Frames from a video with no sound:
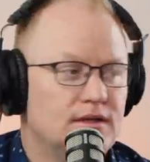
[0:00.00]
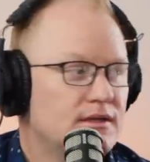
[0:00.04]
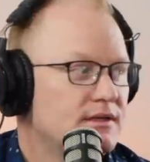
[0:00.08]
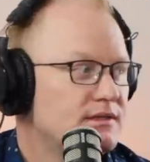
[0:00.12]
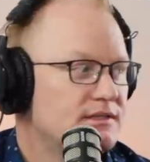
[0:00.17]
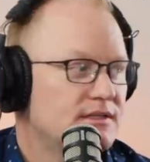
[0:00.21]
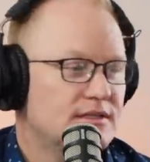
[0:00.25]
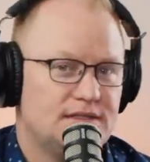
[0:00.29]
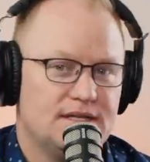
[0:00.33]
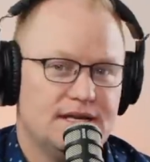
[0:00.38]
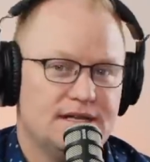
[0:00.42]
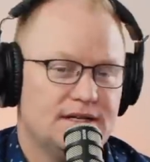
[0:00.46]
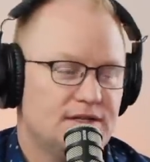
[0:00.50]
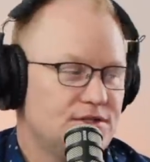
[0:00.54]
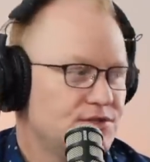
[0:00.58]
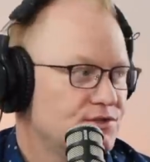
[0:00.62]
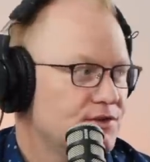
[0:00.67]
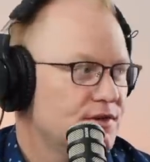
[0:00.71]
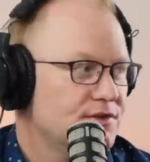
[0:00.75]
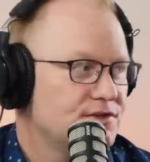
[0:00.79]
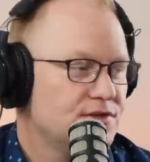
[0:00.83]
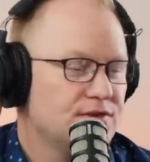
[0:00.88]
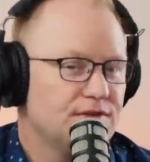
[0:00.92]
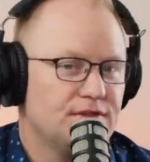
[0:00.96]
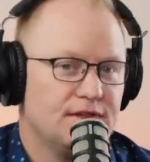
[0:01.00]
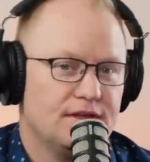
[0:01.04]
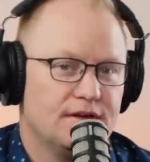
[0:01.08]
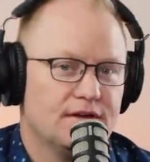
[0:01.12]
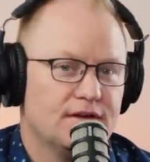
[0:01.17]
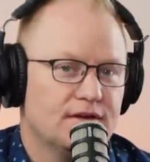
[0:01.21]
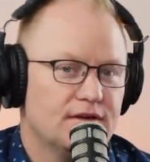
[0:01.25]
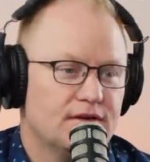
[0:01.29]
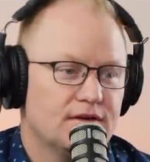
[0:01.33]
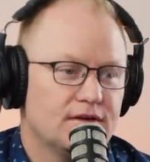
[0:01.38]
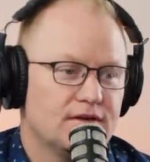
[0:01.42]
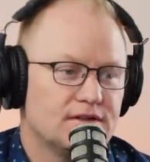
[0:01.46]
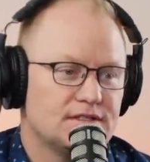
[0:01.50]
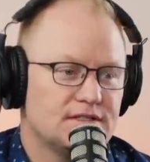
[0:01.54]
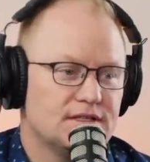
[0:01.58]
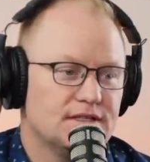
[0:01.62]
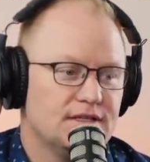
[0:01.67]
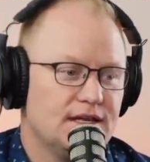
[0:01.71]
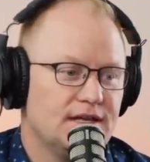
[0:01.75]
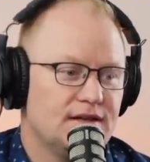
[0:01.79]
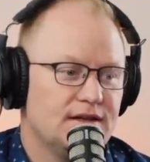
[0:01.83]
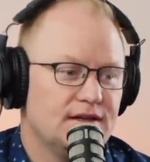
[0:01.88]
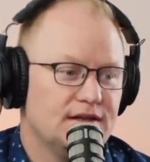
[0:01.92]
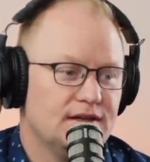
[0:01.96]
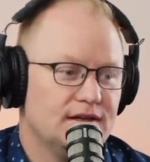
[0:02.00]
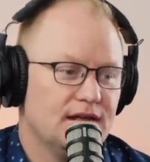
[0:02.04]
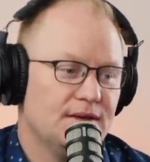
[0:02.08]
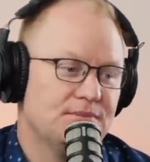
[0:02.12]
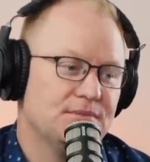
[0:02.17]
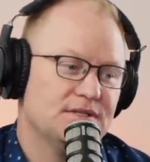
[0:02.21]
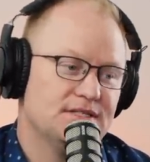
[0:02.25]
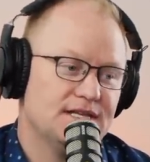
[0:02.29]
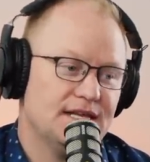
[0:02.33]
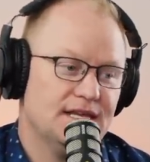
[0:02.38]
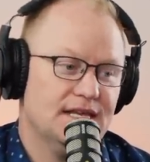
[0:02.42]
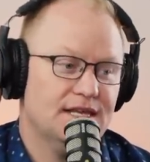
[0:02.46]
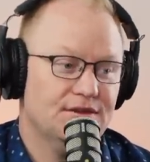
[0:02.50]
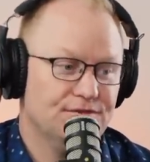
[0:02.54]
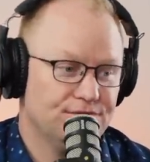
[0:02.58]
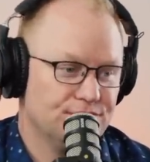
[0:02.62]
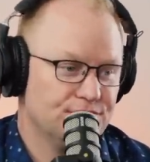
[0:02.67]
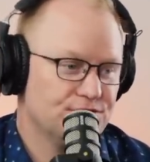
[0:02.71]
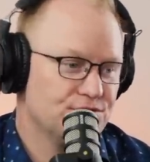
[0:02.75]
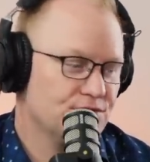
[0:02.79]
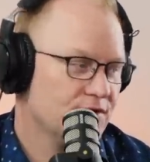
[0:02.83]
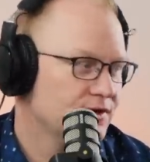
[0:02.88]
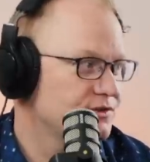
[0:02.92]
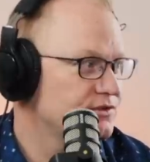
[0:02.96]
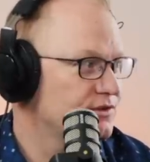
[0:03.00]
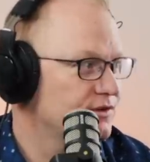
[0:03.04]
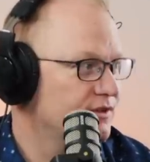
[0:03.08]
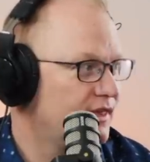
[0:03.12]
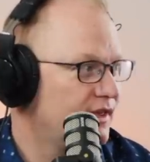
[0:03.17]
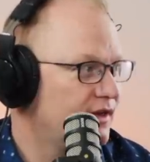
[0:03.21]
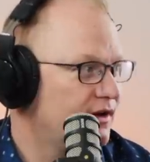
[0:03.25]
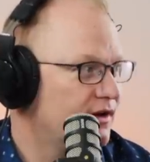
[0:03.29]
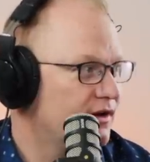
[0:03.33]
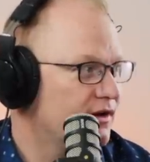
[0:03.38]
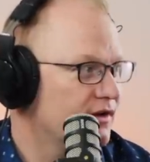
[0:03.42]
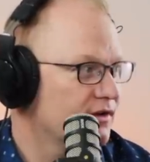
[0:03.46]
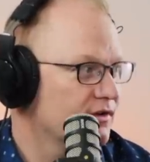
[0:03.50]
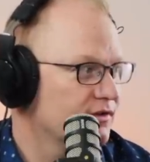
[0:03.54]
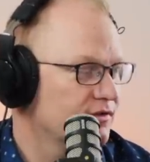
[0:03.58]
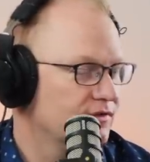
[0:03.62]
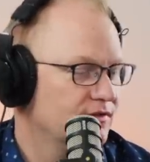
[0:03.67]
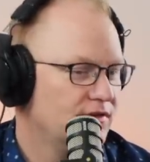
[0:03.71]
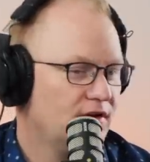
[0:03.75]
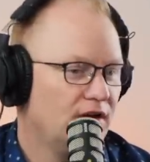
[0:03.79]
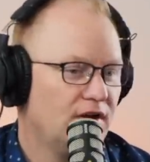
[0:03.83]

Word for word: is the data structure there, or is the data I'm going to say infrastructure there